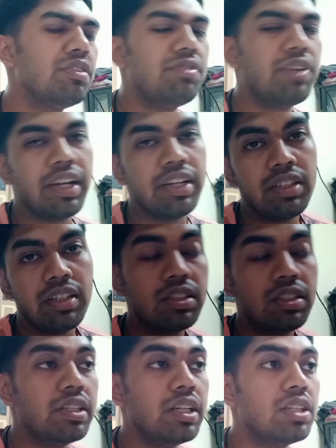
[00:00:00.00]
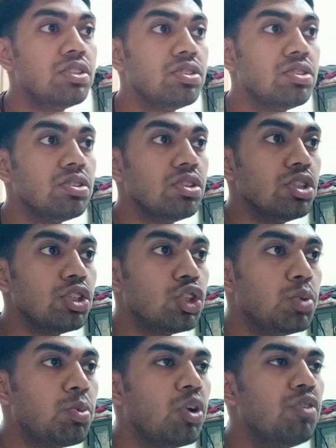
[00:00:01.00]
can find that there is
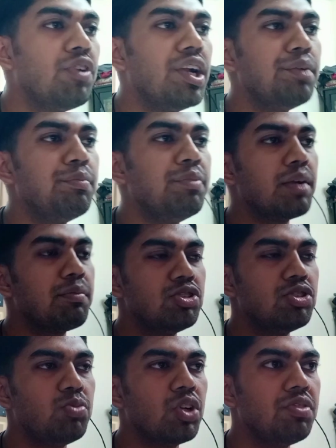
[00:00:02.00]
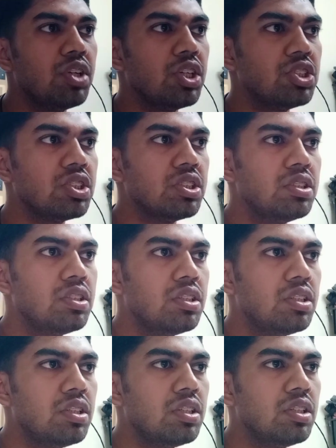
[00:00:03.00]
Koploff and Biermann's modification,
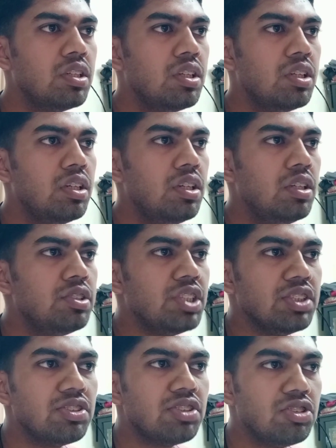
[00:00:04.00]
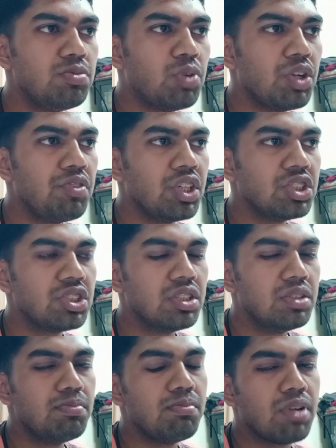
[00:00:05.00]
Jensen's
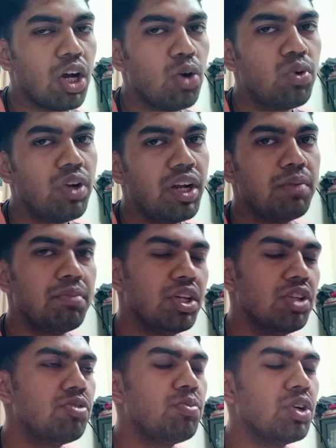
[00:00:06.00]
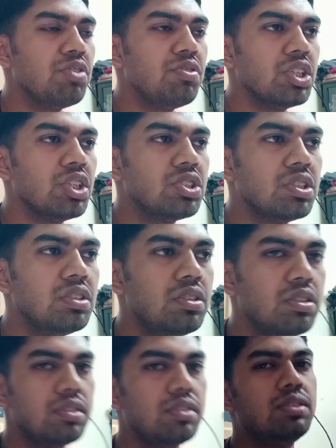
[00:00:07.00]
modification, Brown and Brenn's modification.
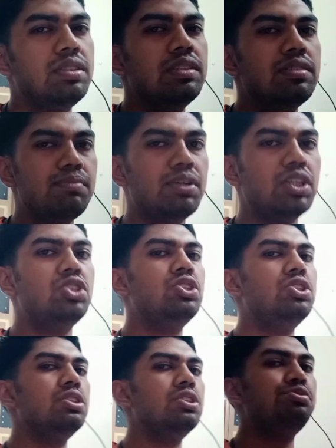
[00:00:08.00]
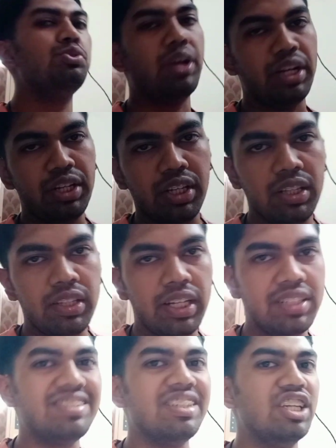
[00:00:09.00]
This much, if you can tell,
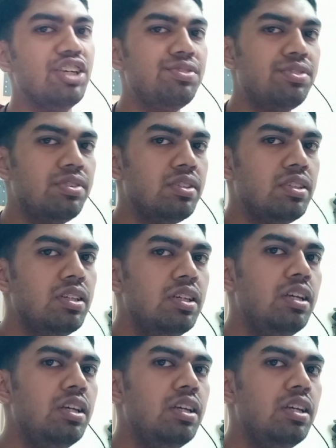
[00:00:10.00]
that is enough.